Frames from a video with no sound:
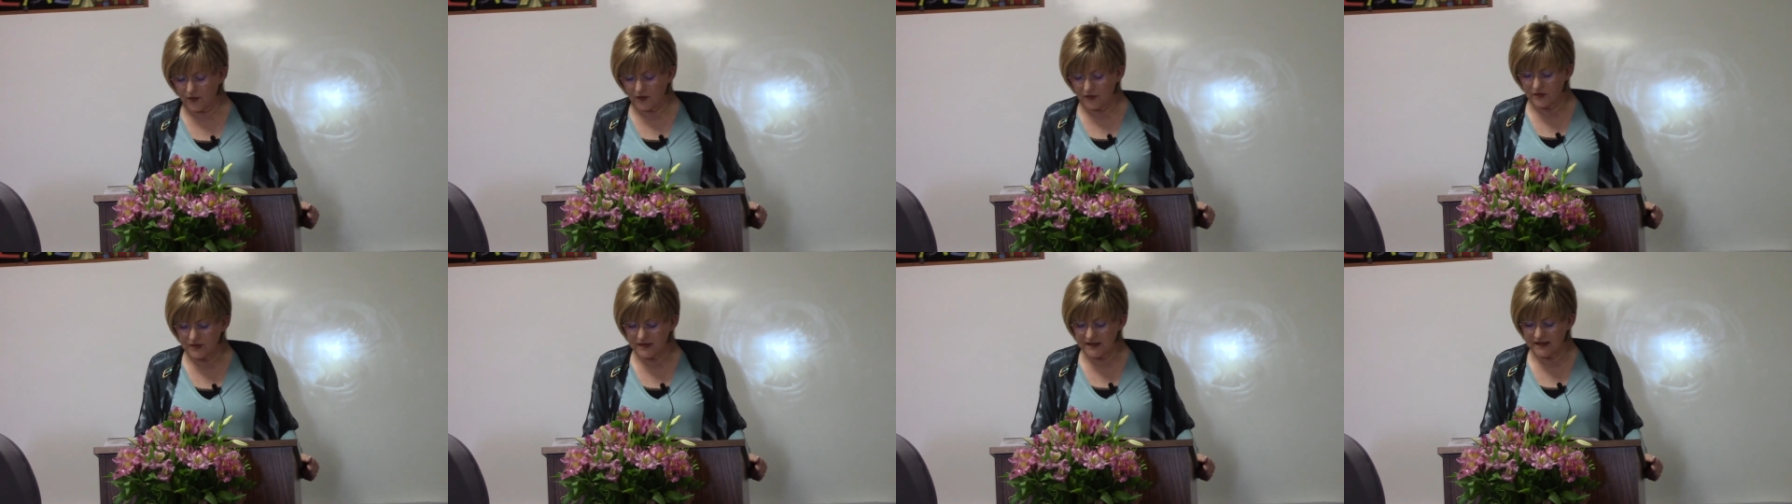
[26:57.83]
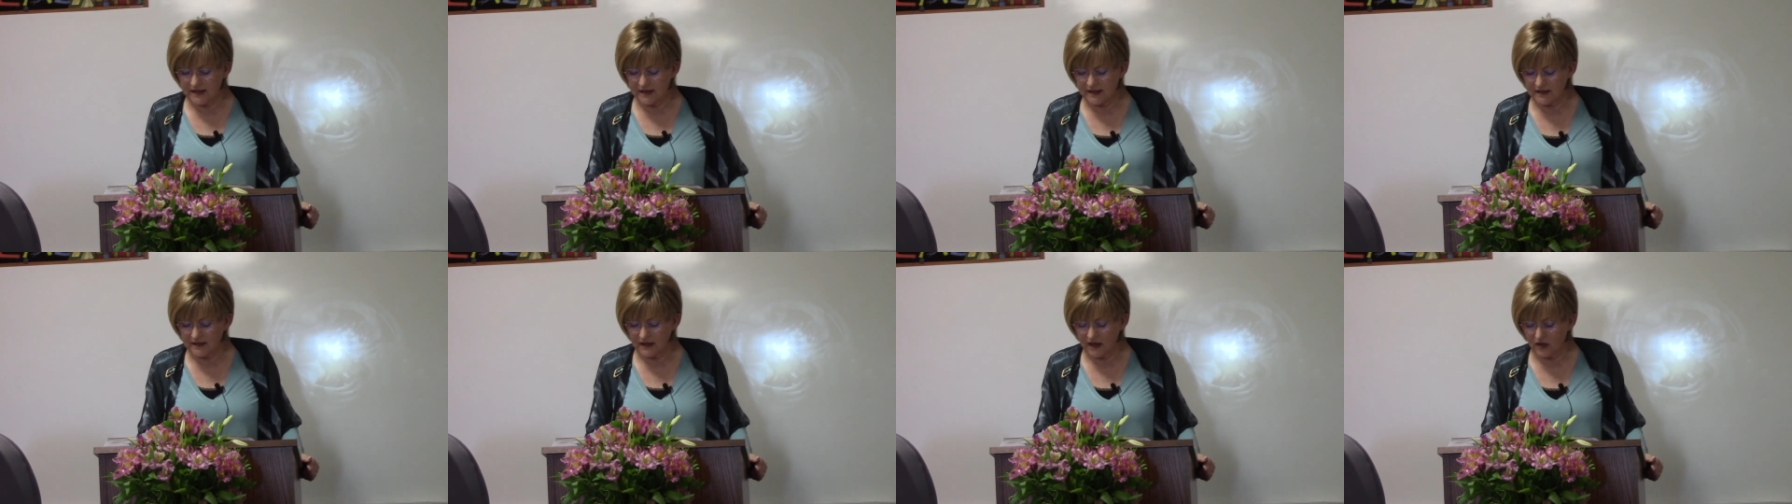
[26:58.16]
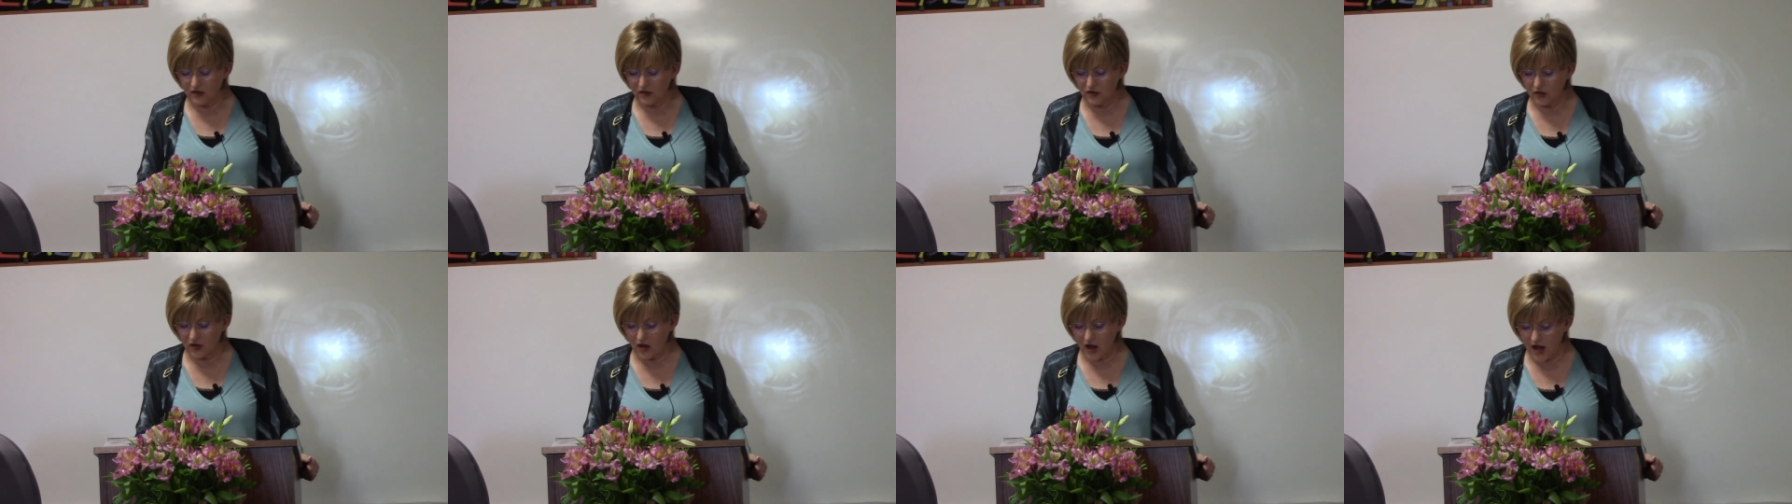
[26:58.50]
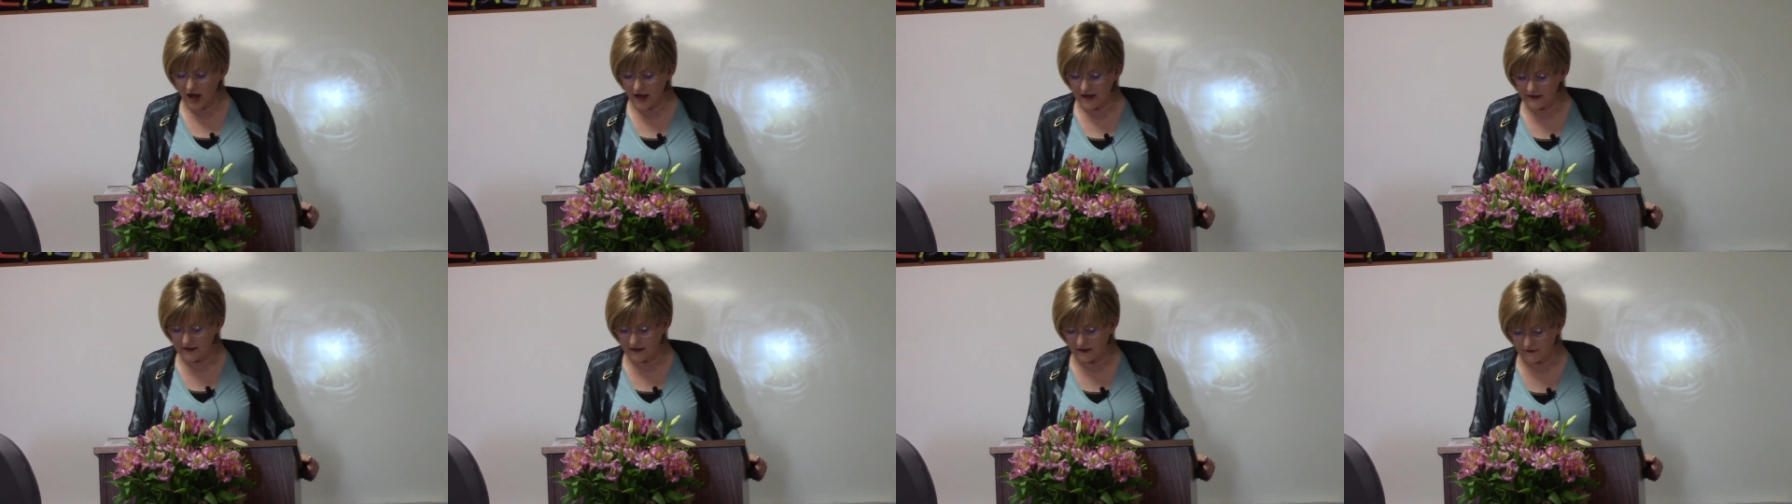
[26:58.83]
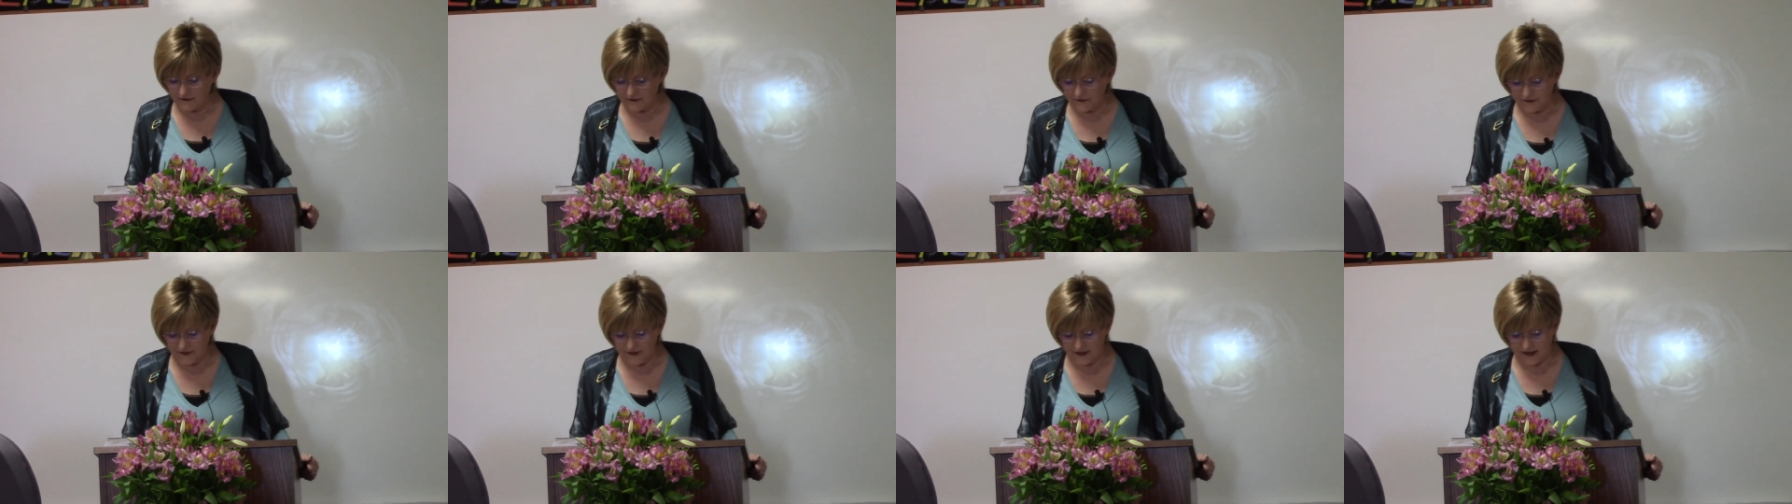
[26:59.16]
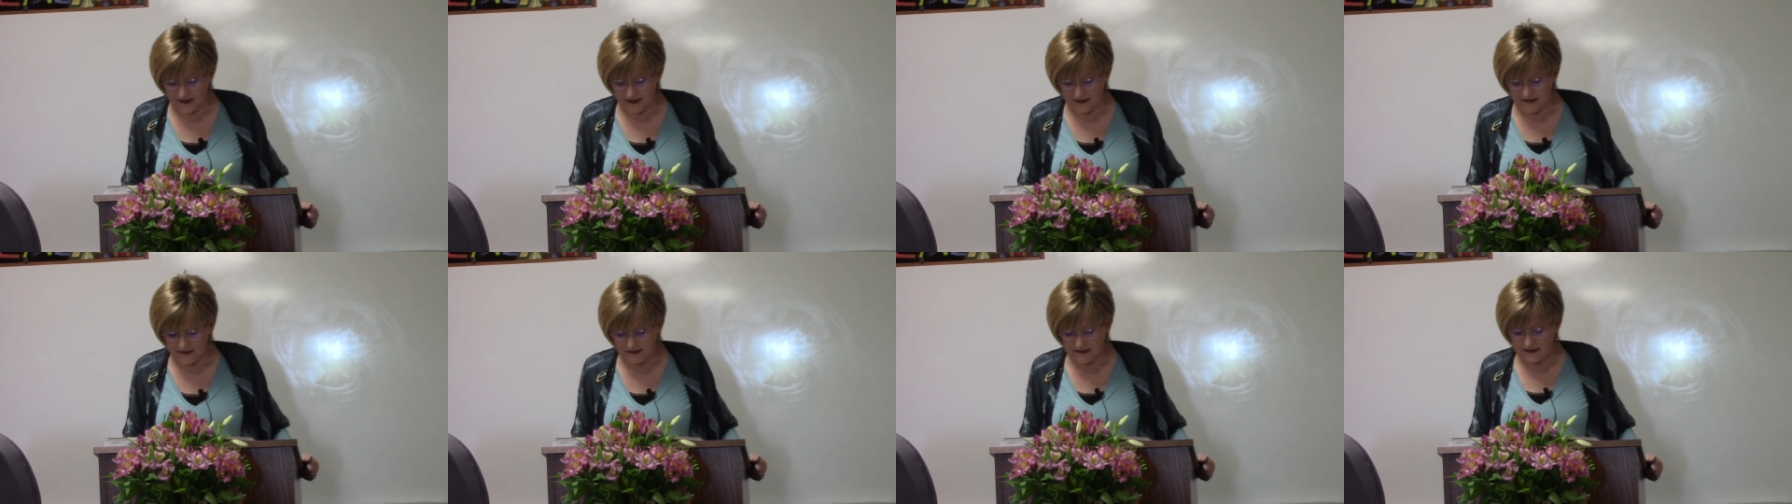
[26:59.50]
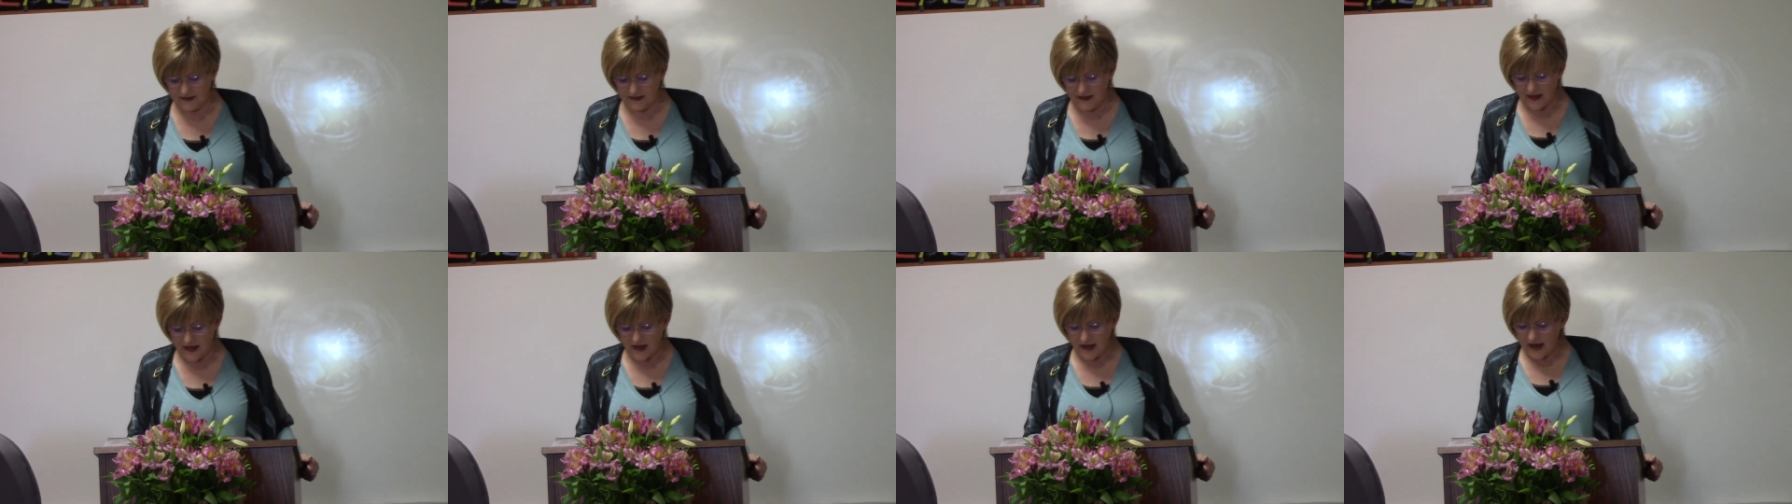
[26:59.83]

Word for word: who did a lot of things.